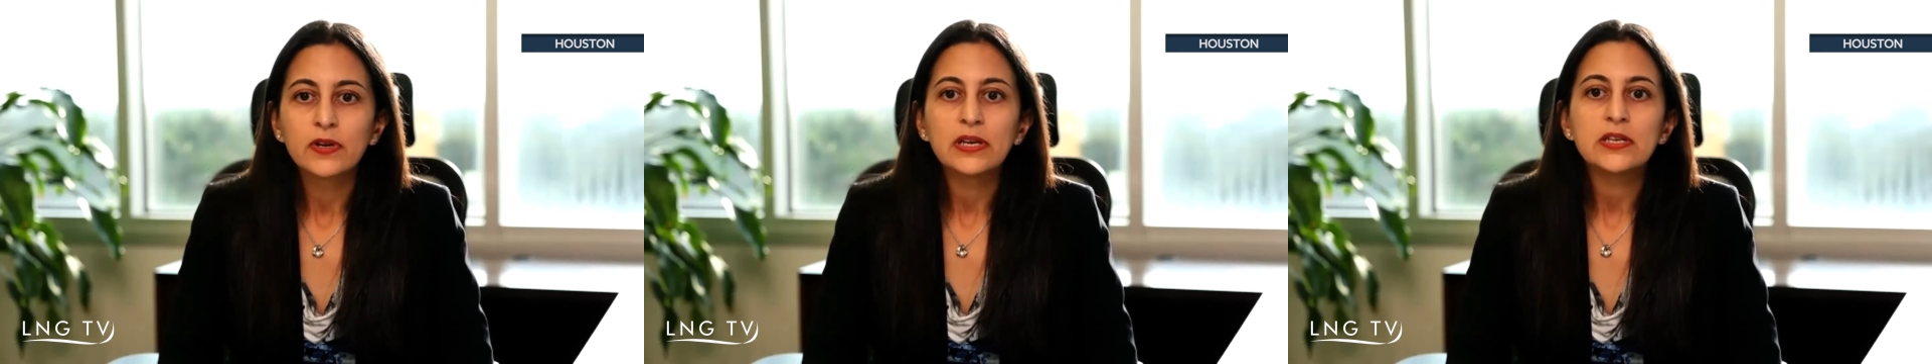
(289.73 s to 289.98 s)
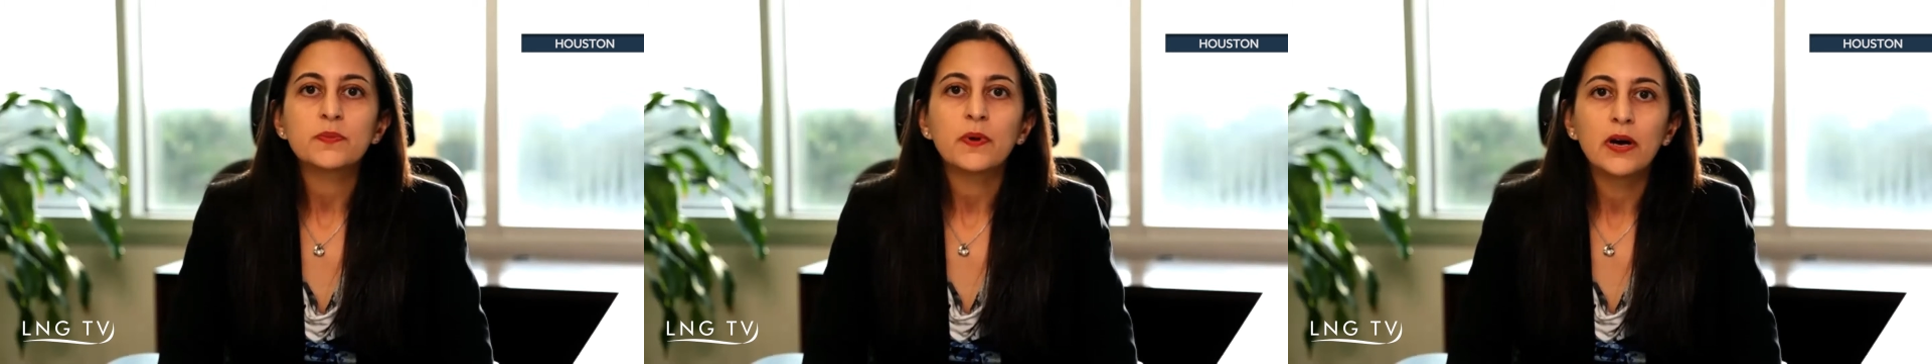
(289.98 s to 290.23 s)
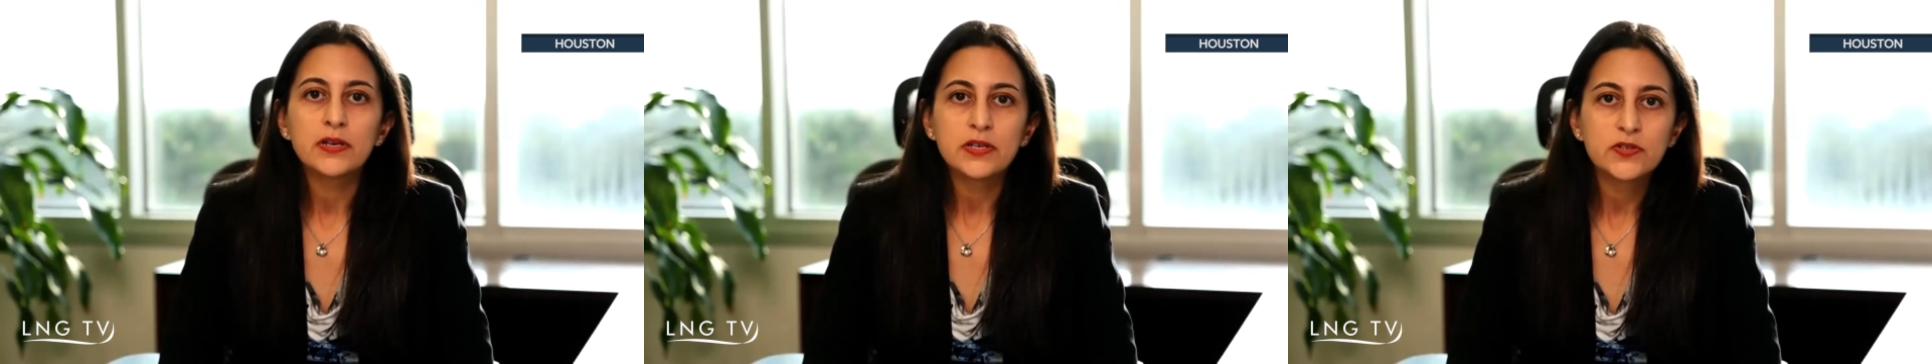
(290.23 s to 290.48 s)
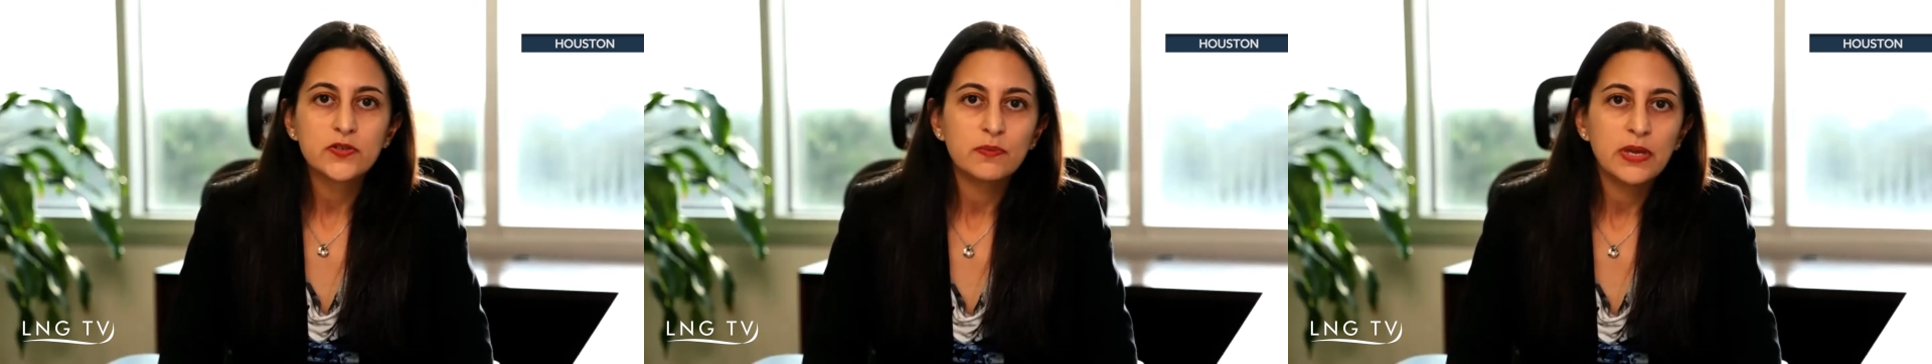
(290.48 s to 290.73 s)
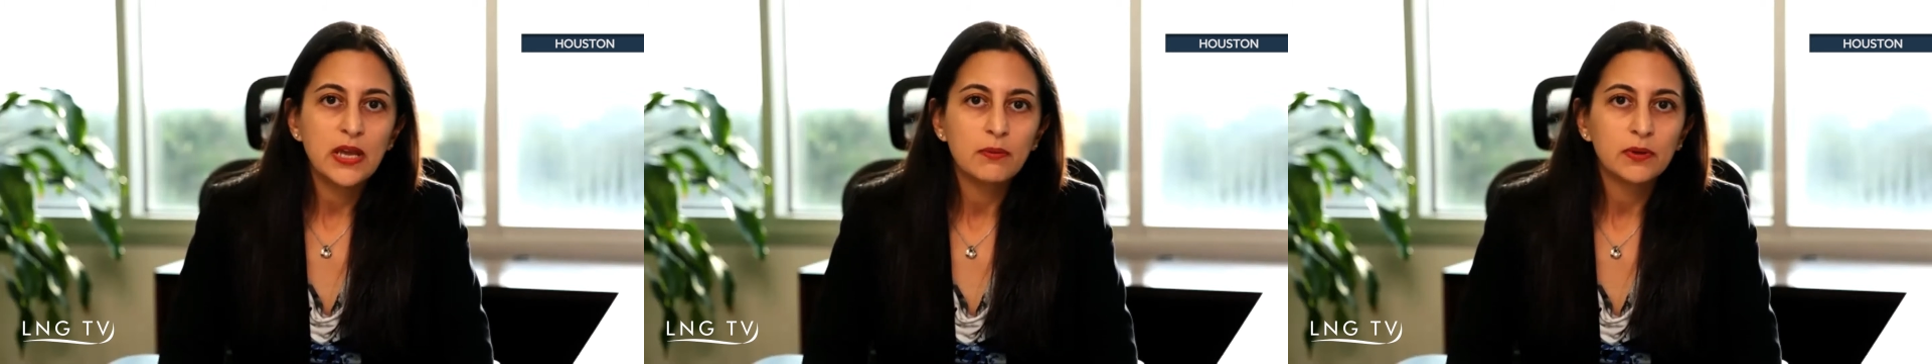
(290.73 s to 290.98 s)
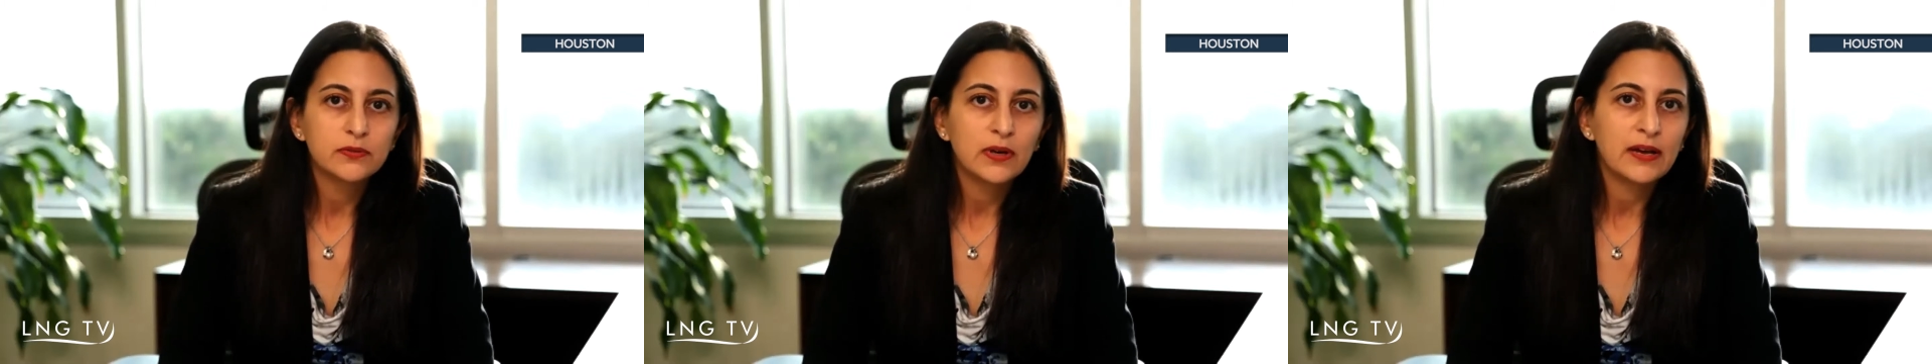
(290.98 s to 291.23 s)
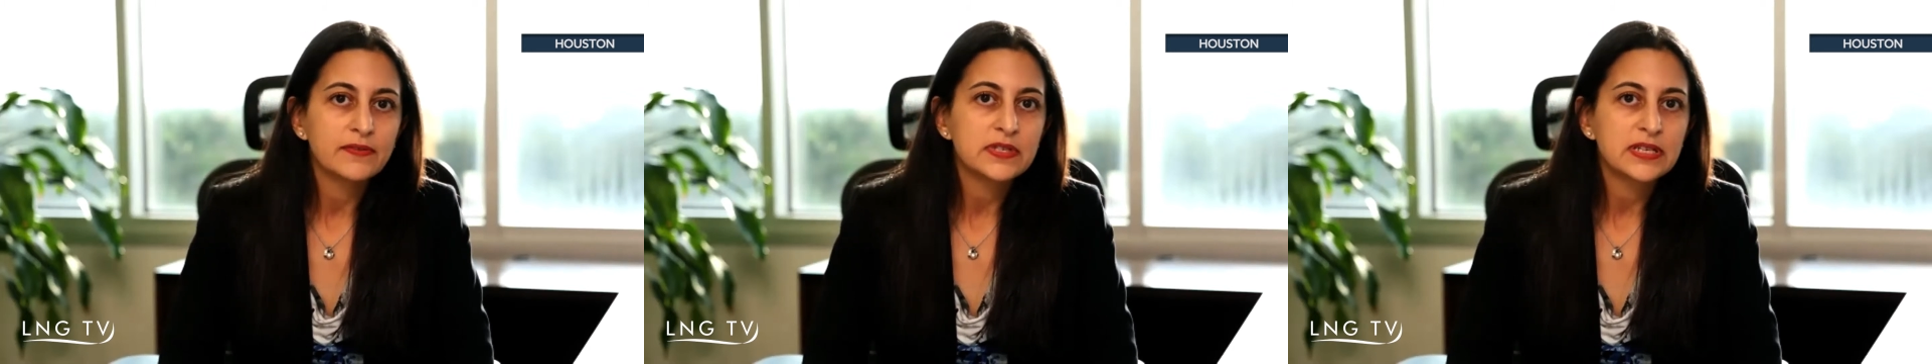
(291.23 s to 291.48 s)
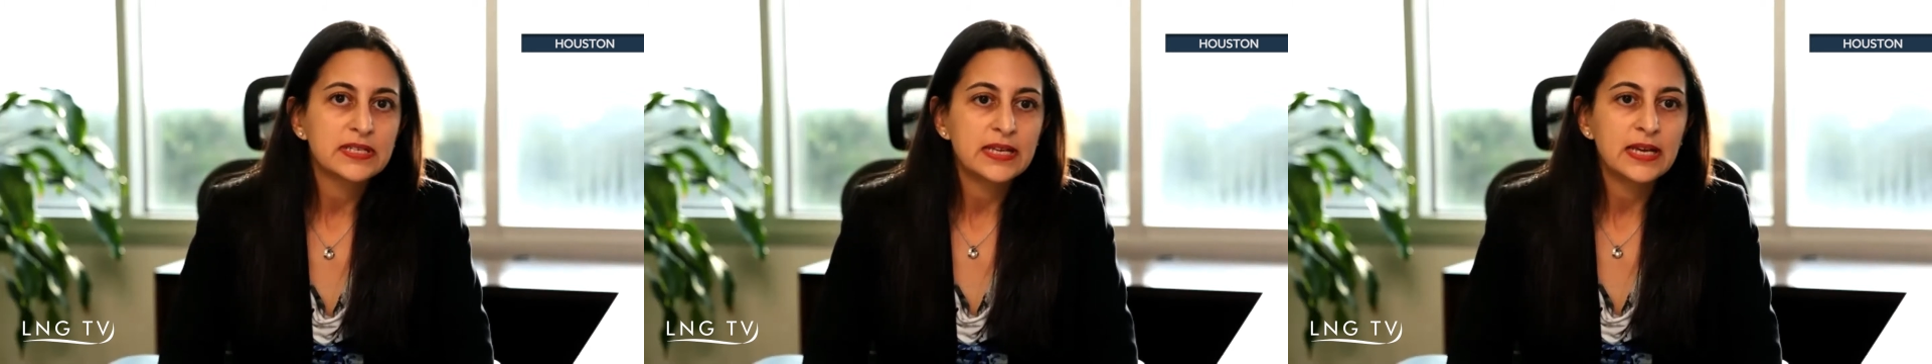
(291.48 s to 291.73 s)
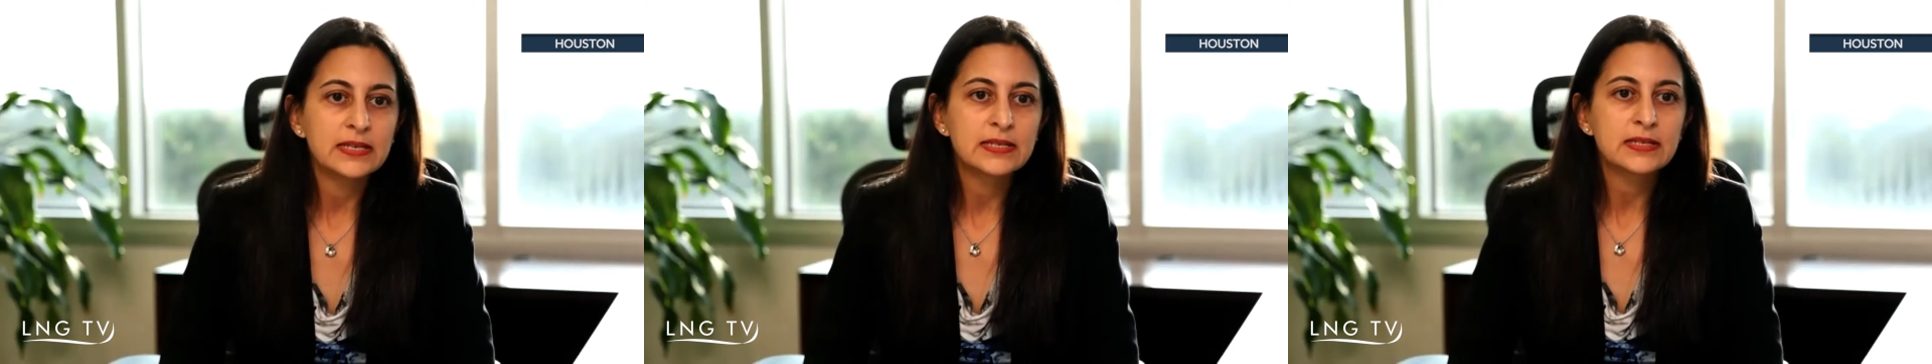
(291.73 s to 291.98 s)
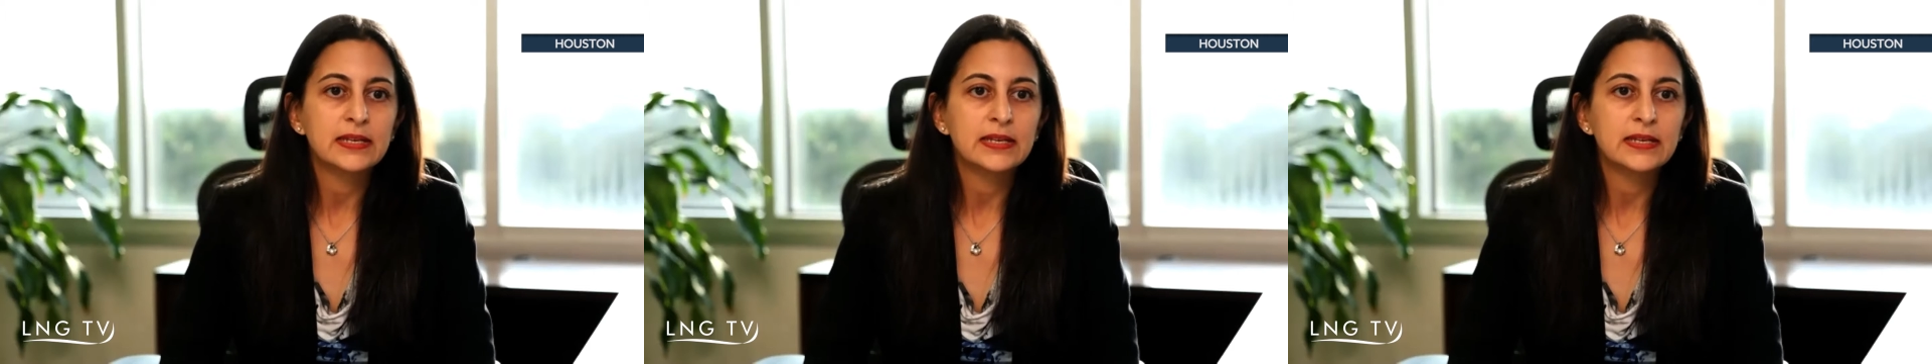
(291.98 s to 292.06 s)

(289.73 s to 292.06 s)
these projects to be able to have success